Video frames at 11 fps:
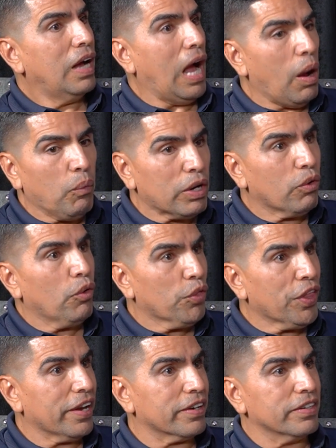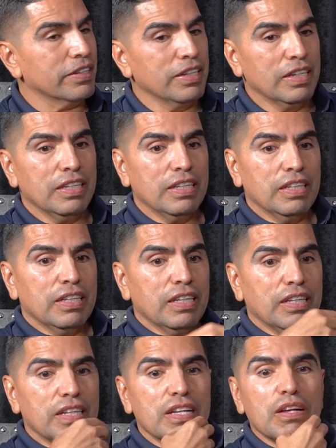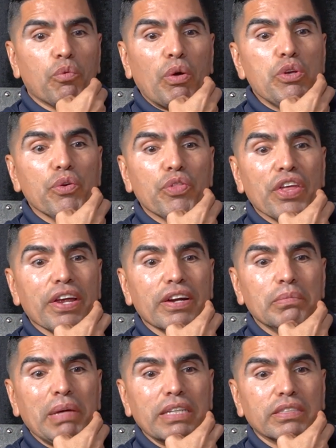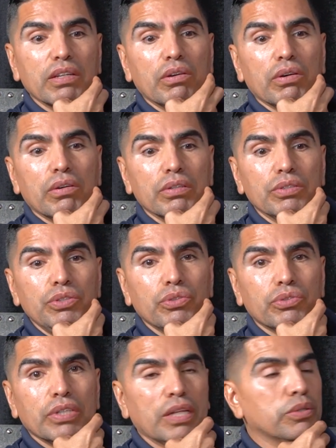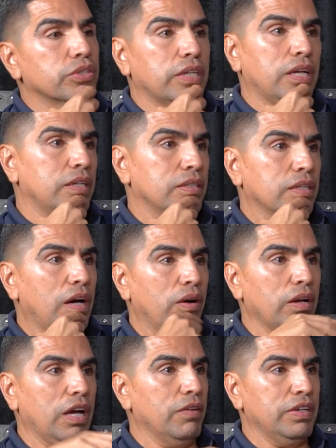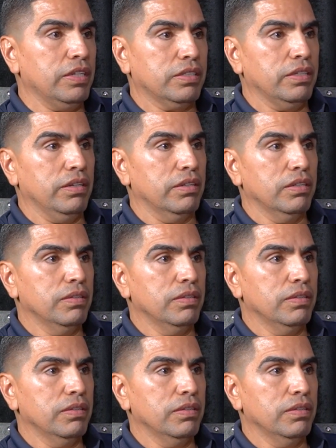I want to go there. When you're there in Mexico, you don't understand how life is here.